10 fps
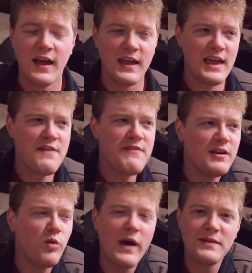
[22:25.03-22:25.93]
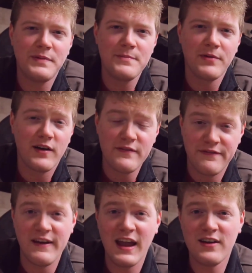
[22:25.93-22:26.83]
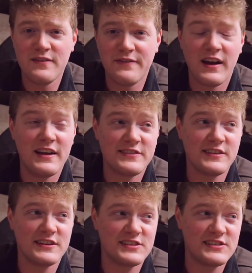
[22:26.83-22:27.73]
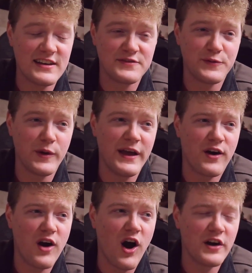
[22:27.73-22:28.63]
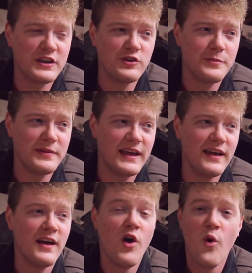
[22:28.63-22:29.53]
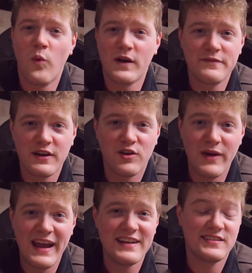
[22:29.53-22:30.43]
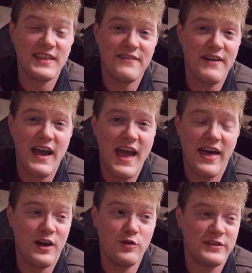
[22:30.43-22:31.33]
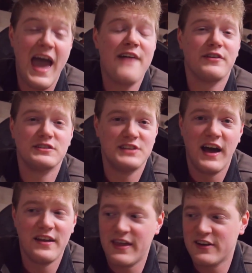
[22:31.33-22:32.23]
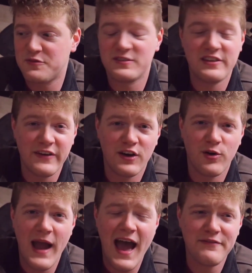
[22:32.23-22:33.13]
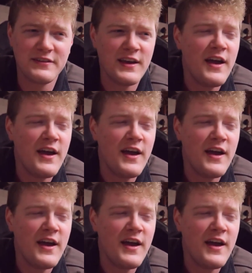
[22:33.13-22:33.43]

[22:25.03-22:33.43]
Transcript: Even when people are very, very successful and are arguably one of the greatest who's ever done their specific craft,